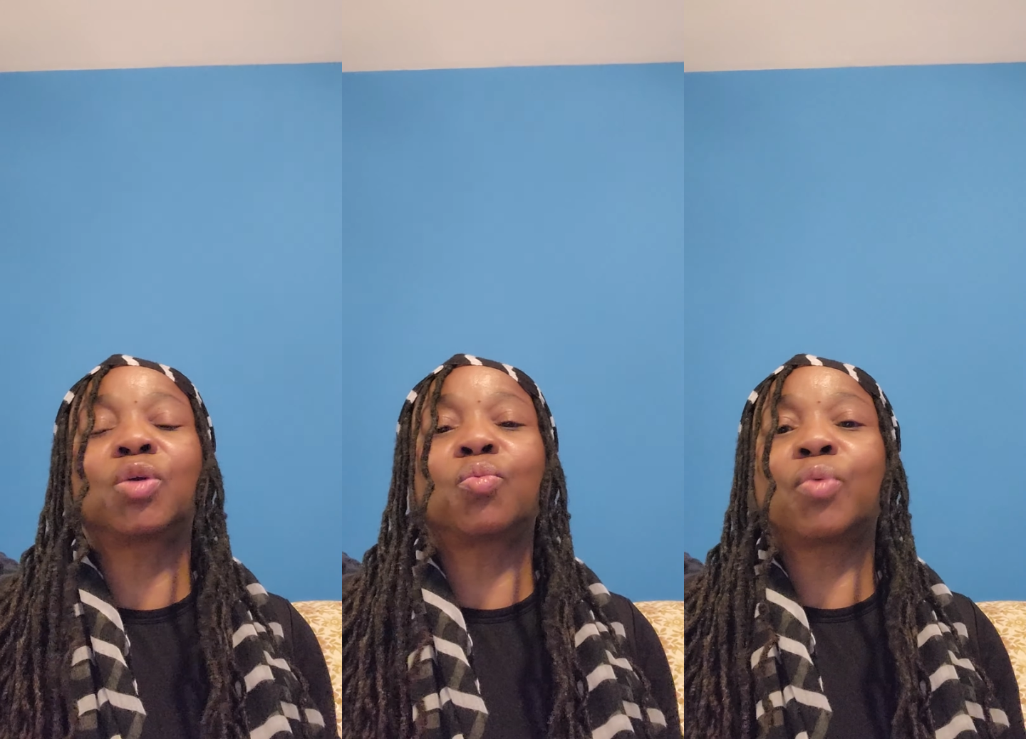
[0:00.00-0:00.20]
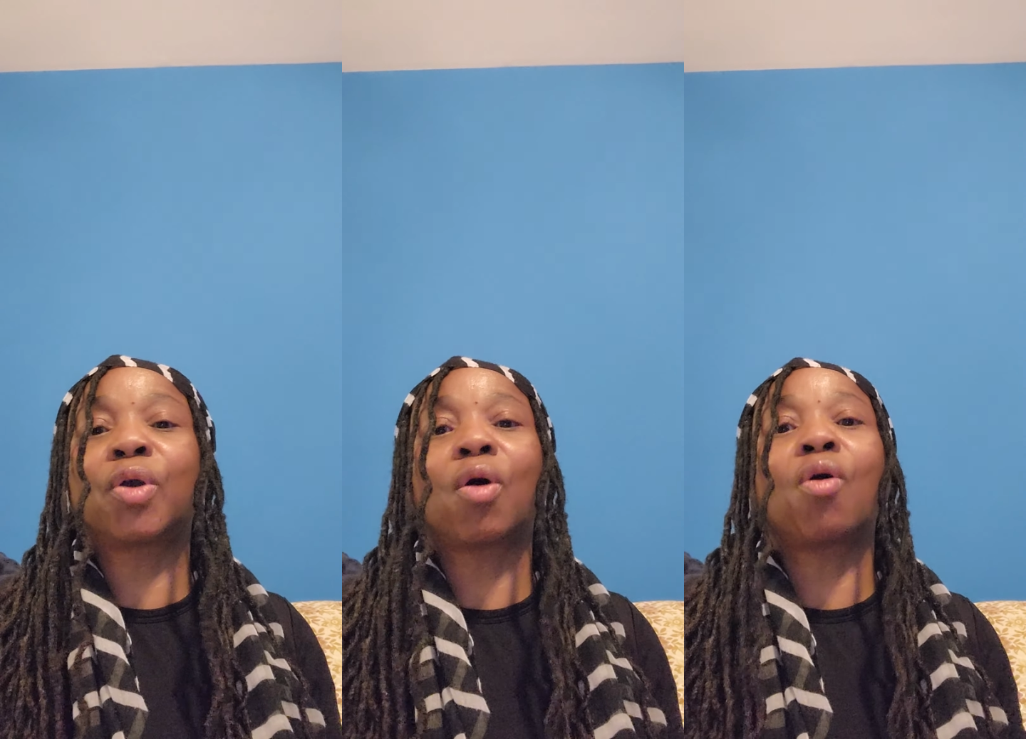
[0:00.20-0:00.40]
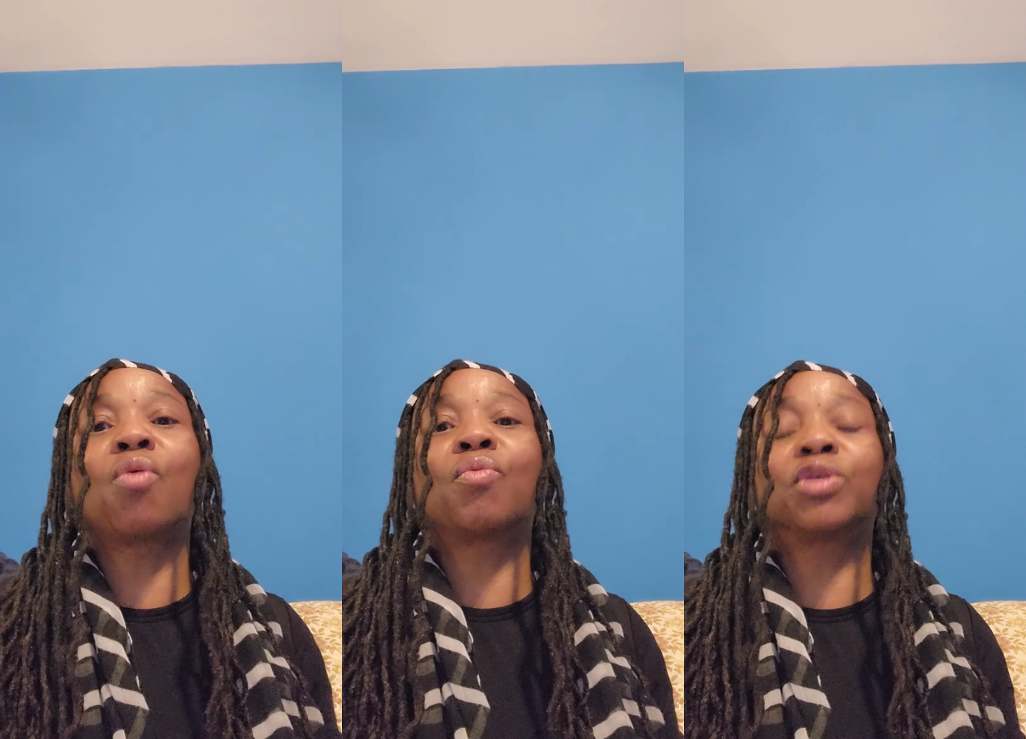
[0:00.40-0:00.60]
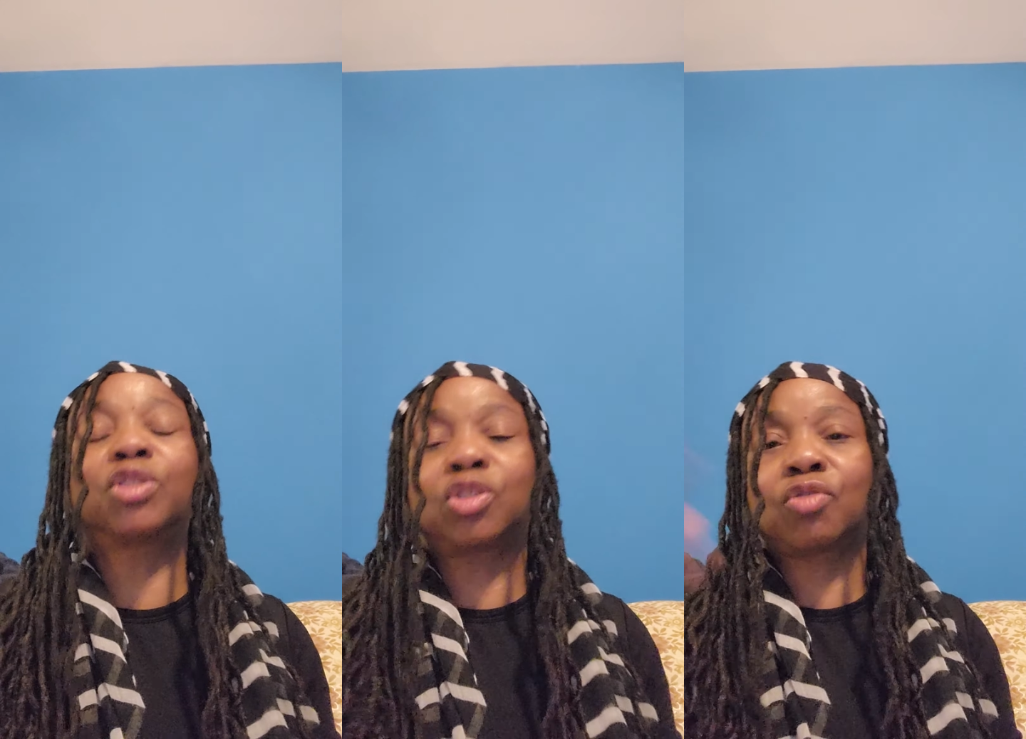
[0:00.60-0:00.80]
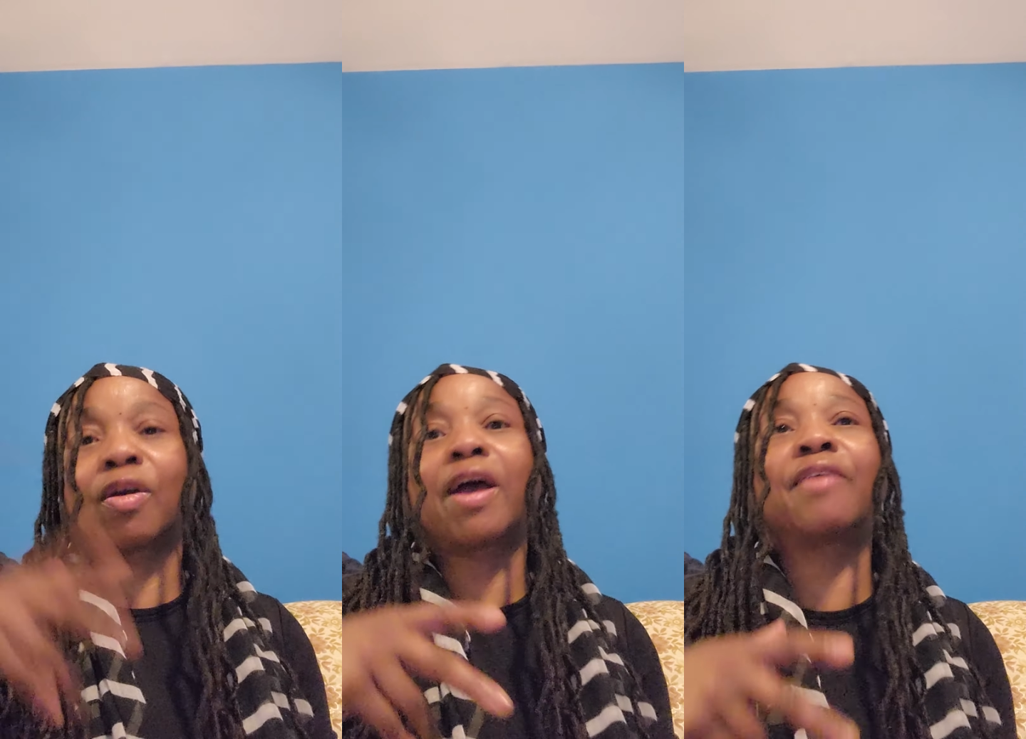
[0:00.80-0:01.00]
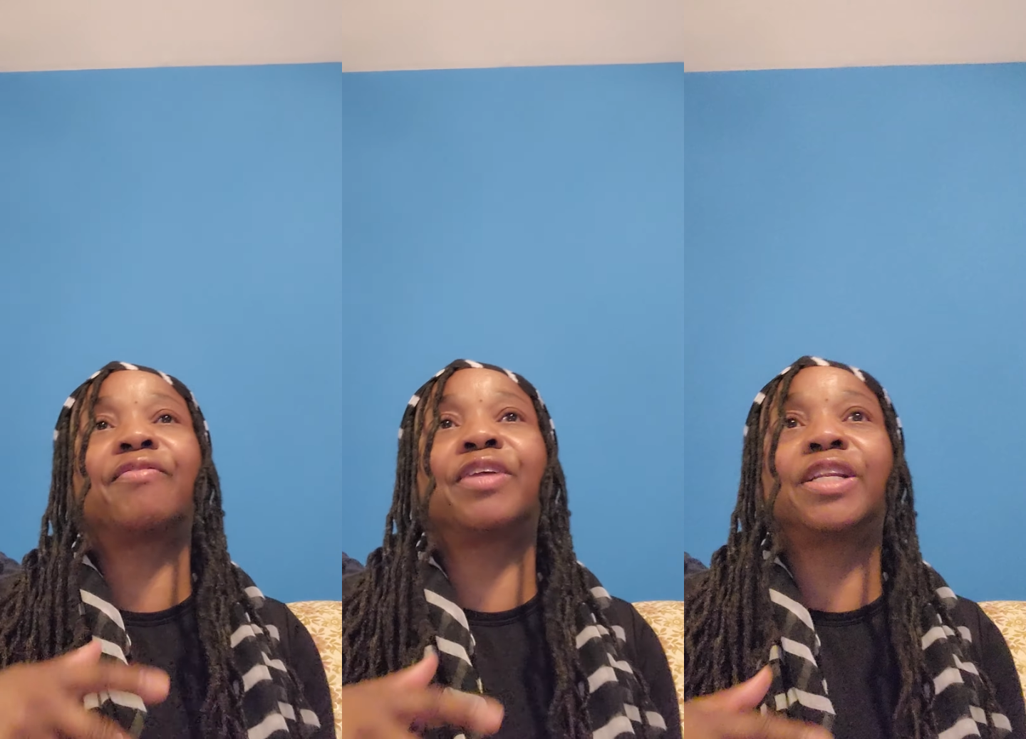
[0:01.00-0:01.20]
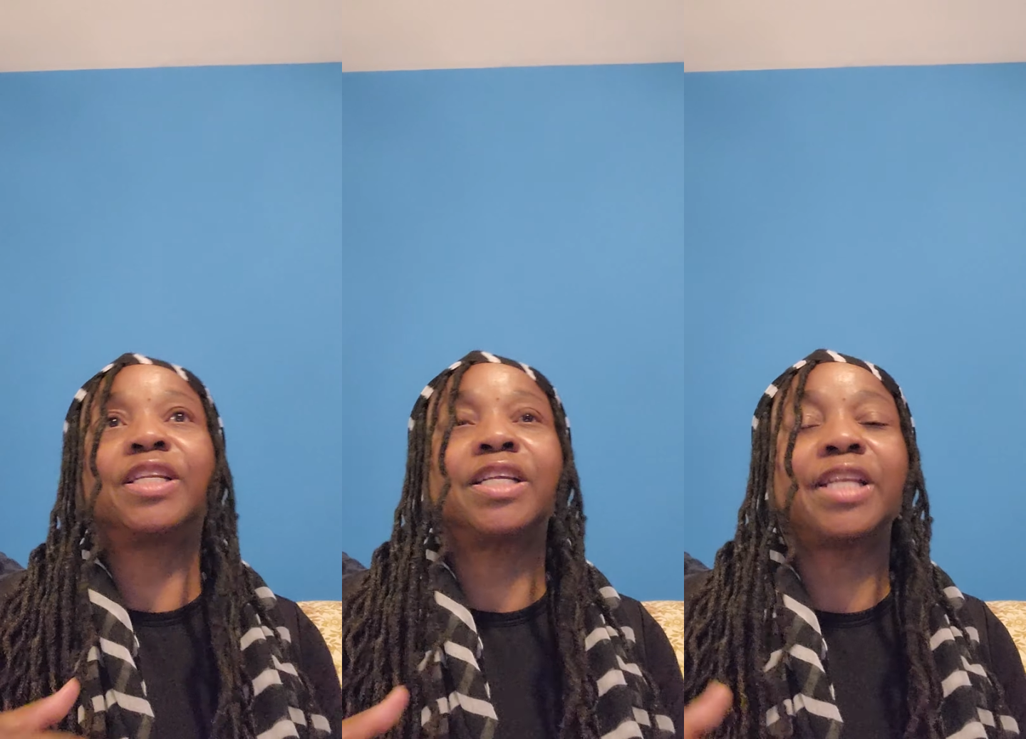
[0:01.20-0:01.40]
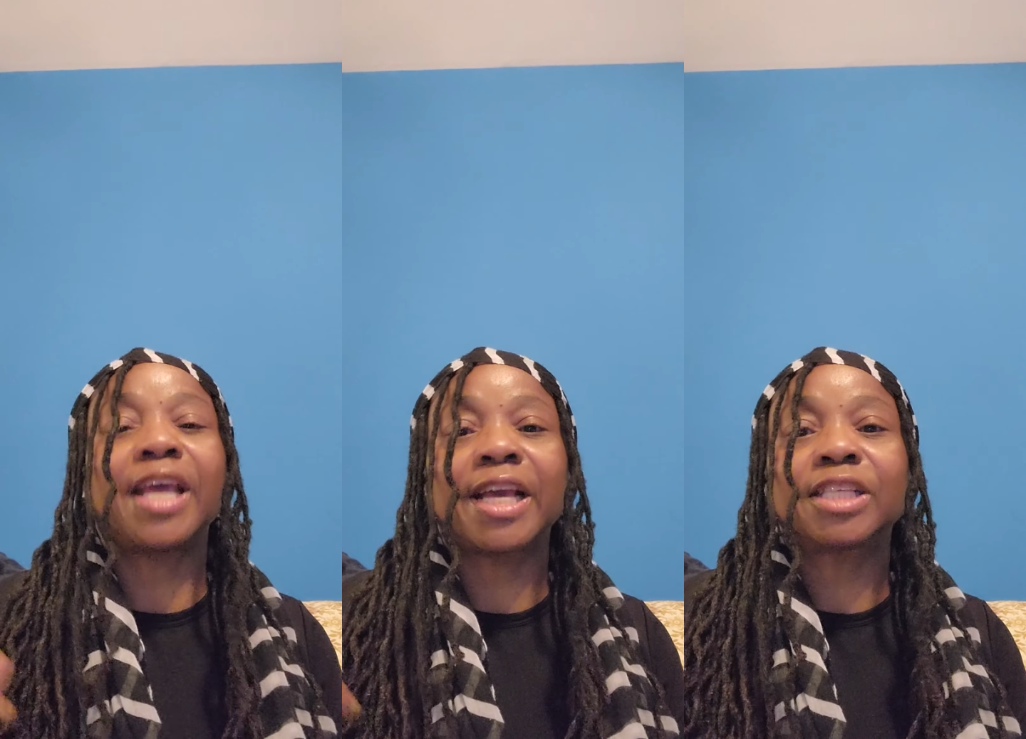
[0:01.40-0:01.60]
and we all was traveling
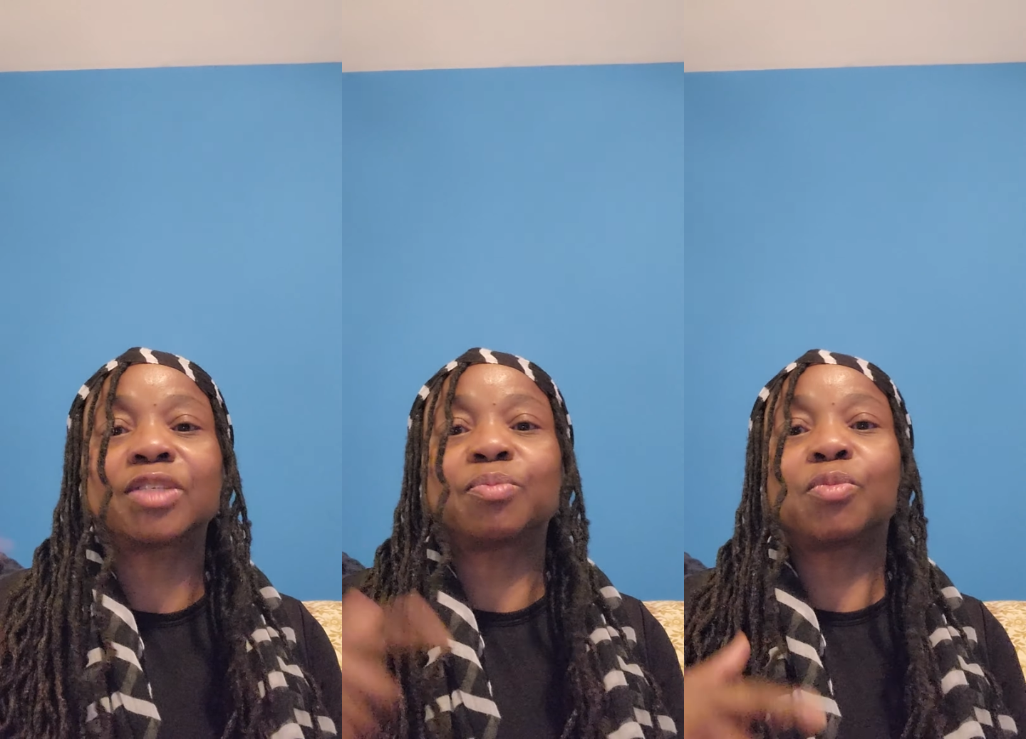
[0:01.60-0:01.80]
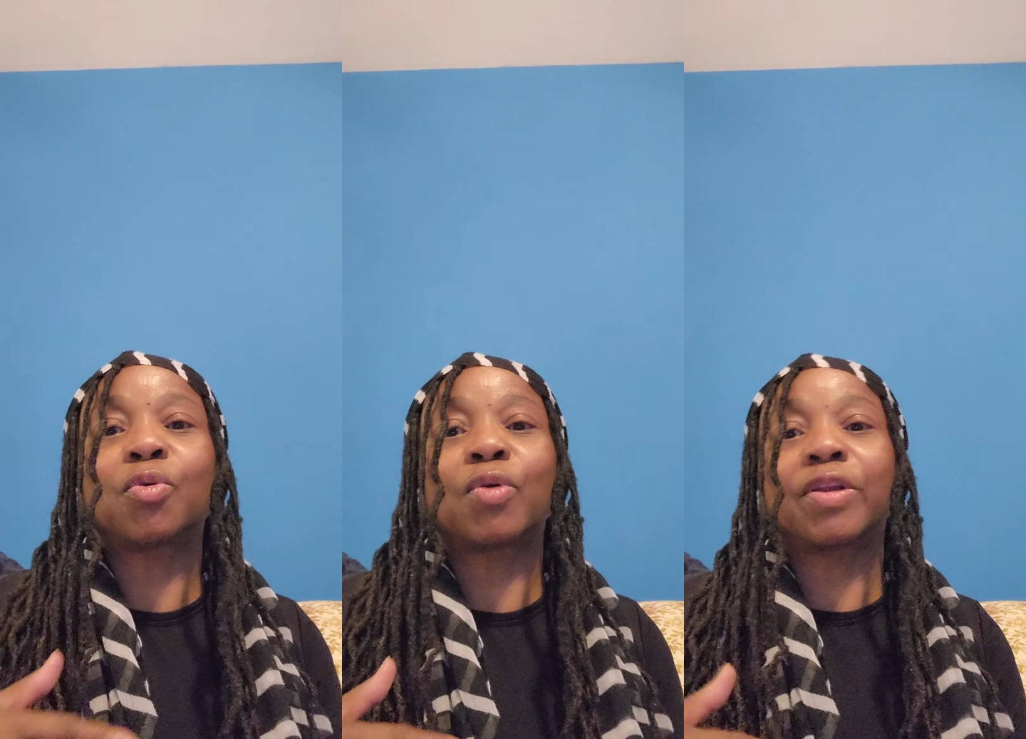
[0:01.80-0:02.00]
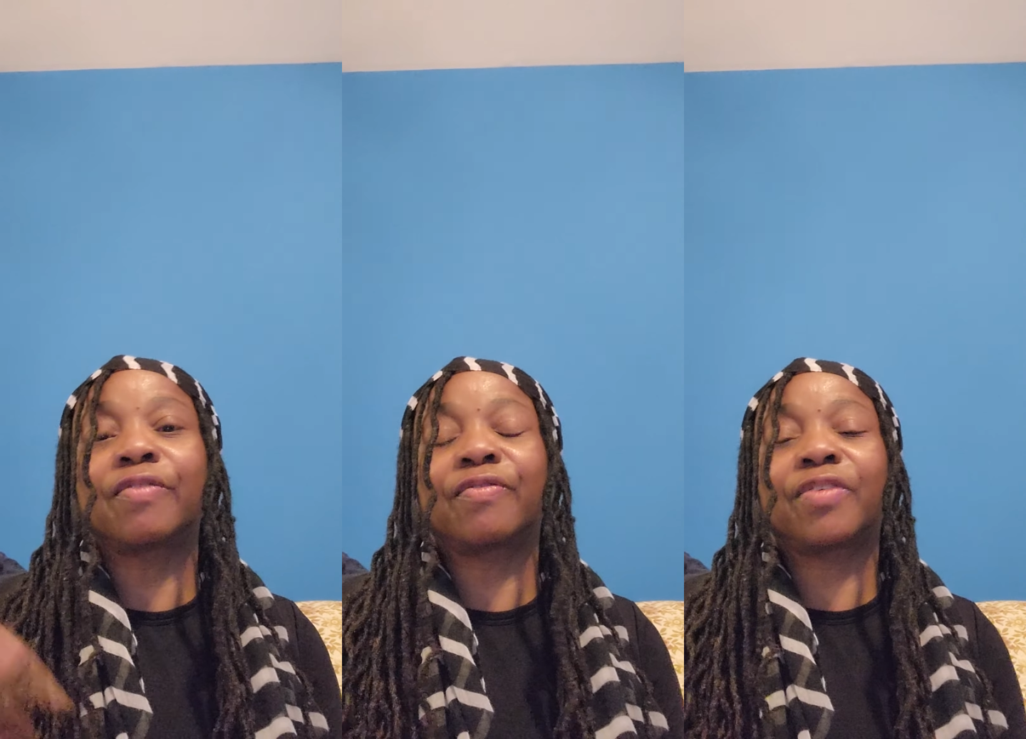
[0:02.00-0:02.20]
the next morning,